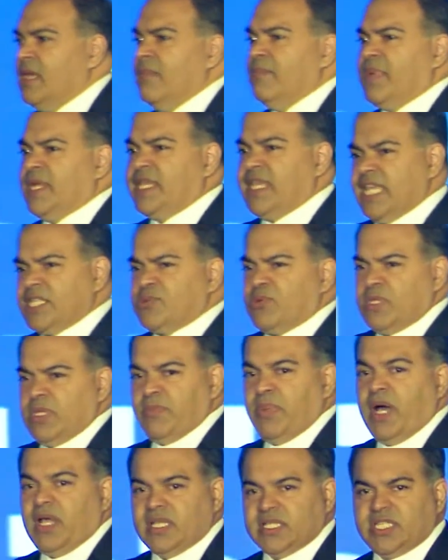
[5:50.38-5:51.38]
But guess where the
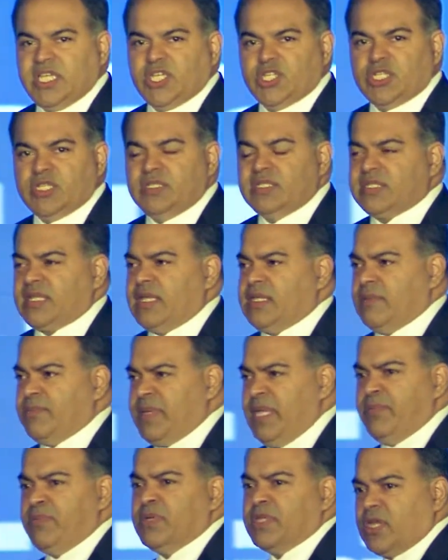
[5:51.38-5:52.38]
politicians and the
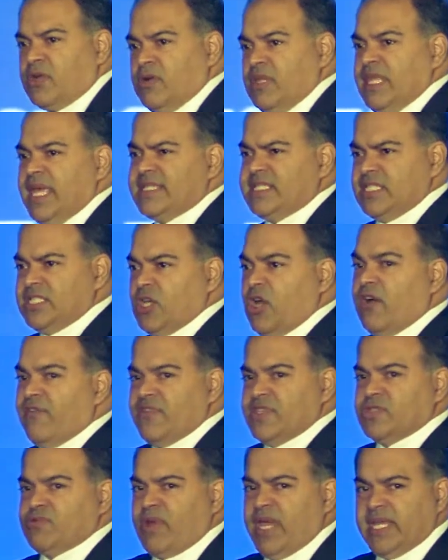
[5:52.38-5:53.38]
people that are elected to
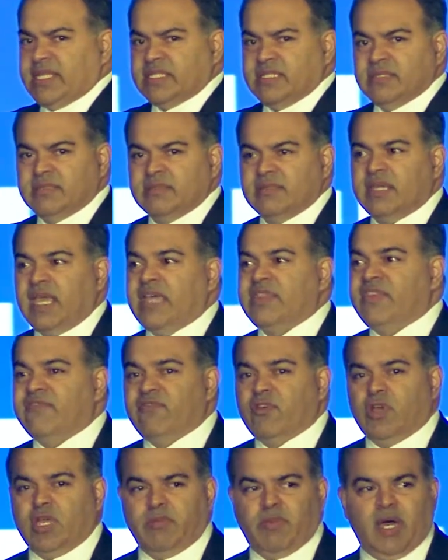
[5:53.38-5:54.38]
office ranked? At the
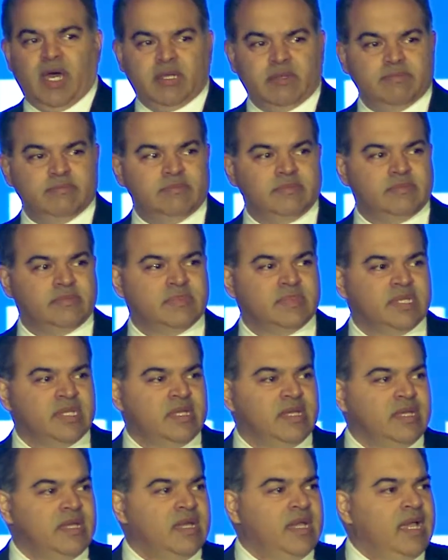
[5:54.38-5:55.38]
very bottom.
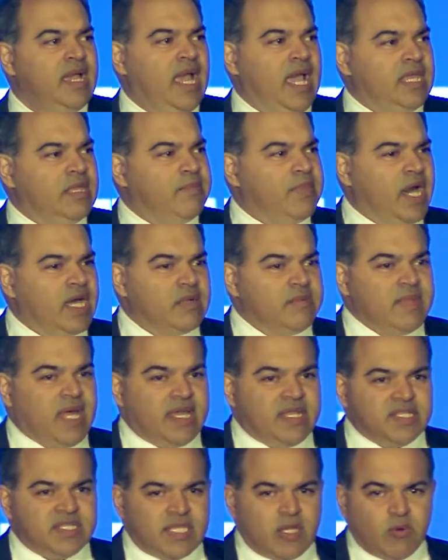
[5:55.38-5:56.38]
And the bottom
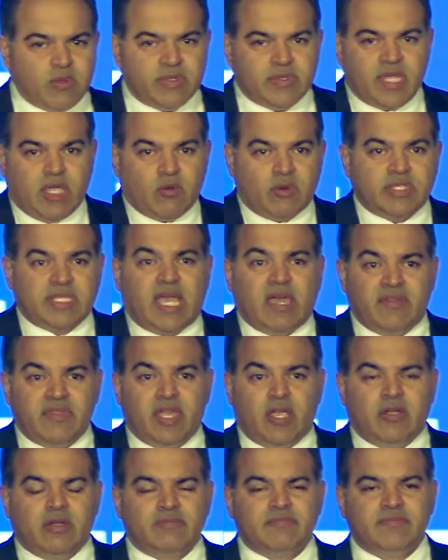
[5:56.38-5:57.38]
line is they were down
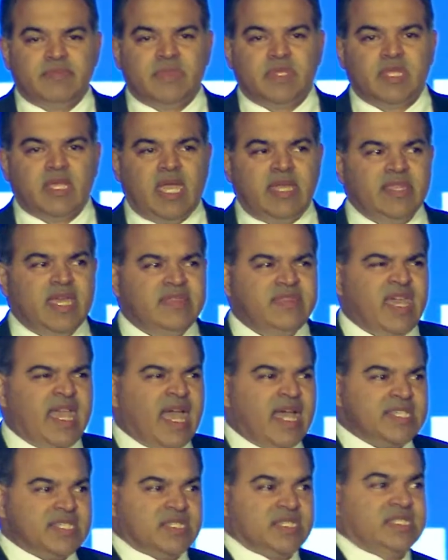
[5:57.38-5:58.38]
there. And then they
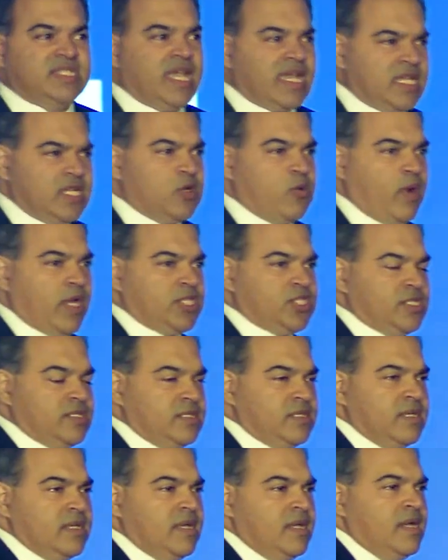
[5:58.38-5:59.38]
asked a second
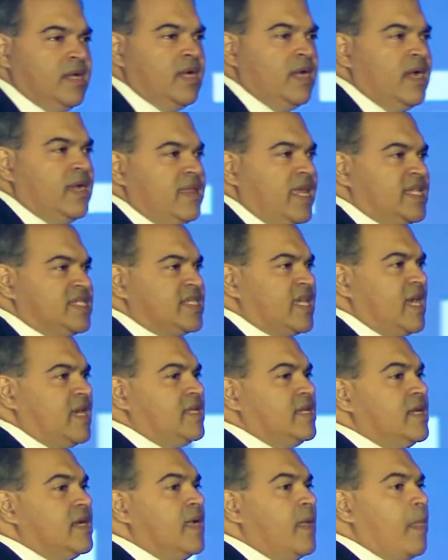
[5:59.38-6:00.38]
question. They
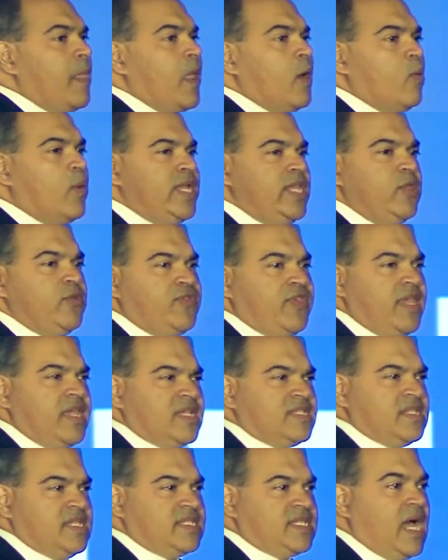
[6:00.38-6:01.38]
said, what do you think
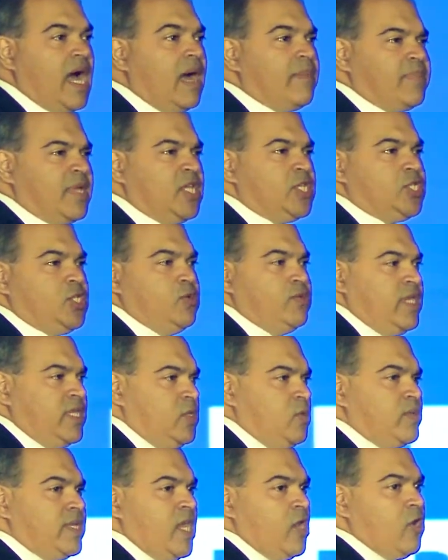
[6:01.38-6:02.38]
is the top issue that
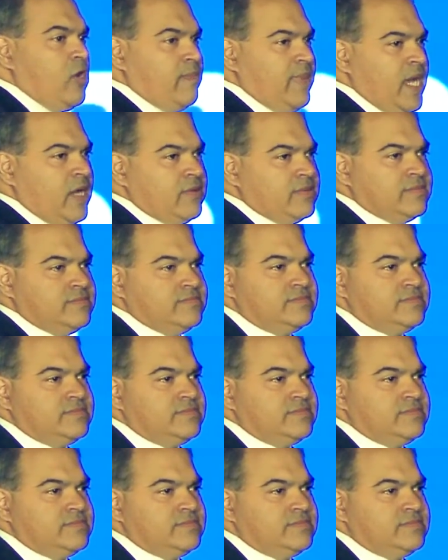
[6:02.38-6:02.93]
you care about?